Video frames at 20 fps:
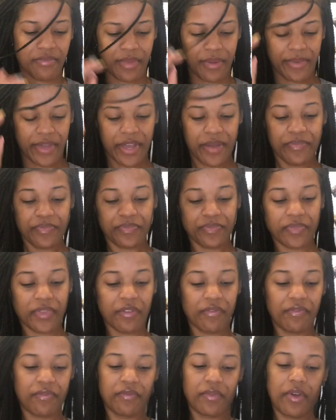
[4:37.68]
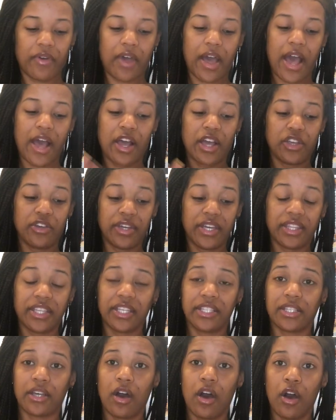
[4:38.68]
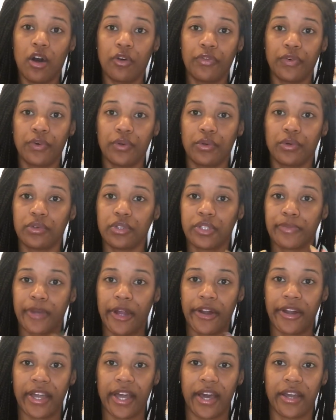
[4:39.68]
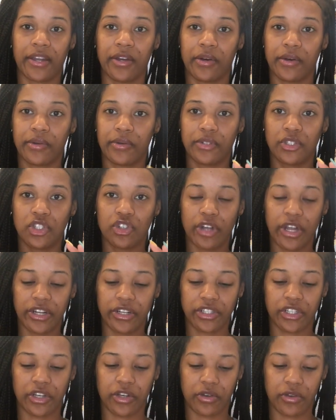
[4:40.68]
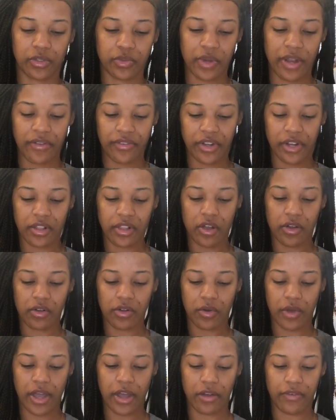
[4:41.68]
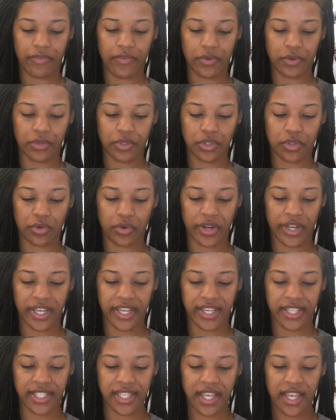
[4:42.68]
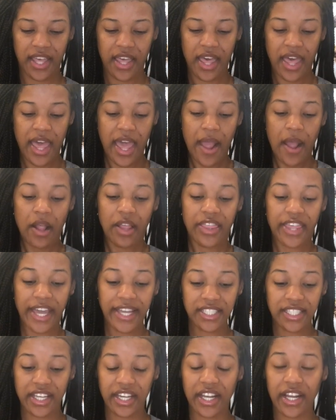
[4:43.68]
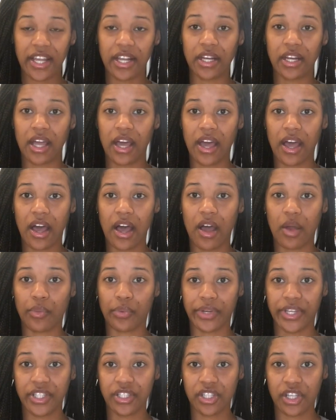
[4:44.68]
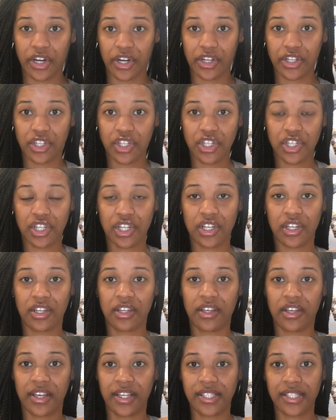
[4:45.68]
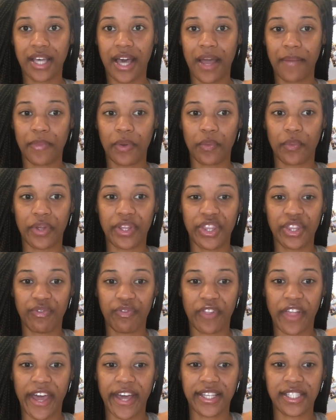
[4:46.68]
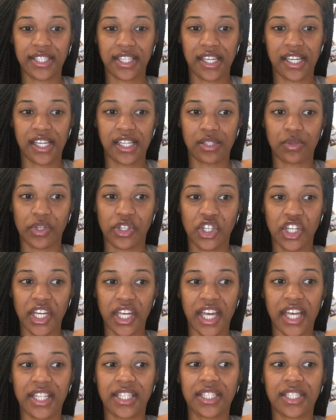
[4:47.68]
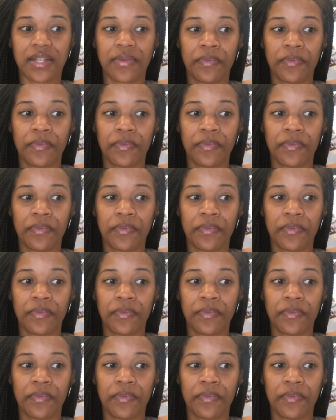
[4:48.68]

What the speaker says: my bad. You get these at Whole Foods, Mariano's, Trader Joe's, wherever your local health food store is. They did a research assignment with flax seeds with chickens.